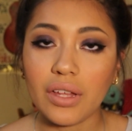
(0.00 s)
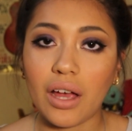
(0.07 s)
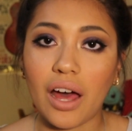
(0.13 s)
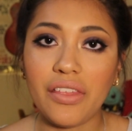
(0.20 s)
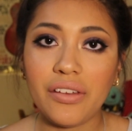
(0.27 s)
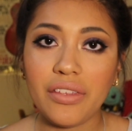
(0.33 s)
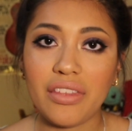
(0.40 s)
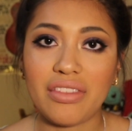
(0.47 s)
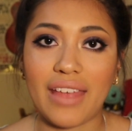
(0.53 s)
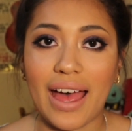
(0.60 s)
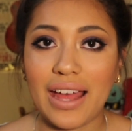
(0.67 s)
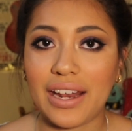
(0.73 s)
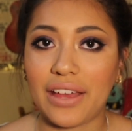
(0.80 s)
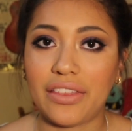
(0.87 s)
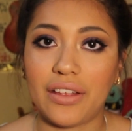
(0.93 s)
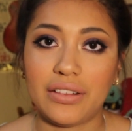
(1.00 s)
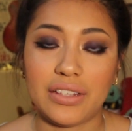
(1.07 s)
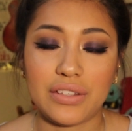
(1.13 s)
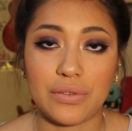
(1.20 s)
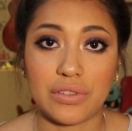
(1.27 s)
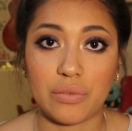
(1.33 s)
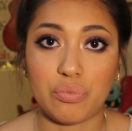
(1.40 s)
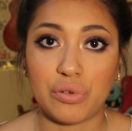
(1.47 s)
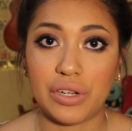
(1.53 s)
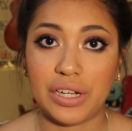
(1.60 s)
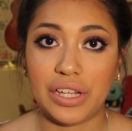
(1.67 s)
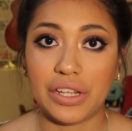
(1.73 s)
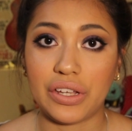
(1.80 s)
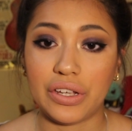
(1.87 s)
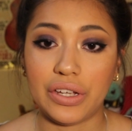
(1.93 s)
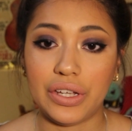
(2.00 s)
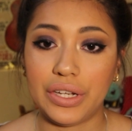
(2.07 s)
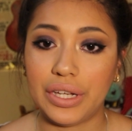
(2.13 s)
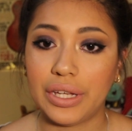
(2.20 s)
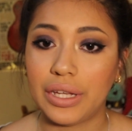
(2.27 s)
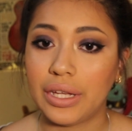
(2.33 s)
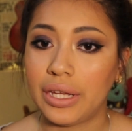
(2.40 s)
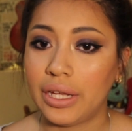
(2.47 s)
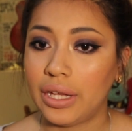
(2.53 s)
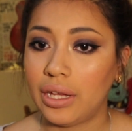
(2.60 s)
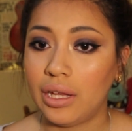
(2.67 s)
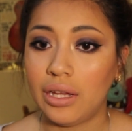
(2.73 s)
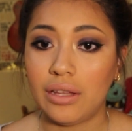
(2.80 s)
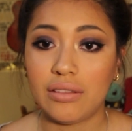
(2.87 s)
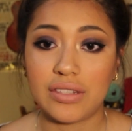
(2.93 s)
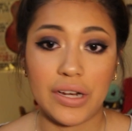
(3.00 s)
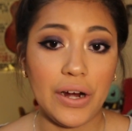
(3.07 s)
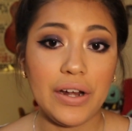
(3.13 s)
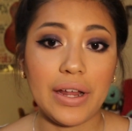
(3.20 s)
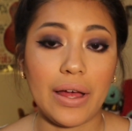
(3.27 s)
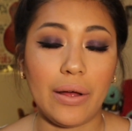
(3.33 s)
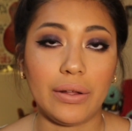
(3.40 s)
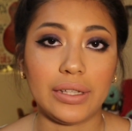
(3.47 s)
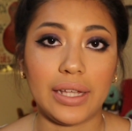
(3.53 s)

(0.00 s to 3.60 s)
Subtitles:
Other than that, I thought this was a pretty good turnout.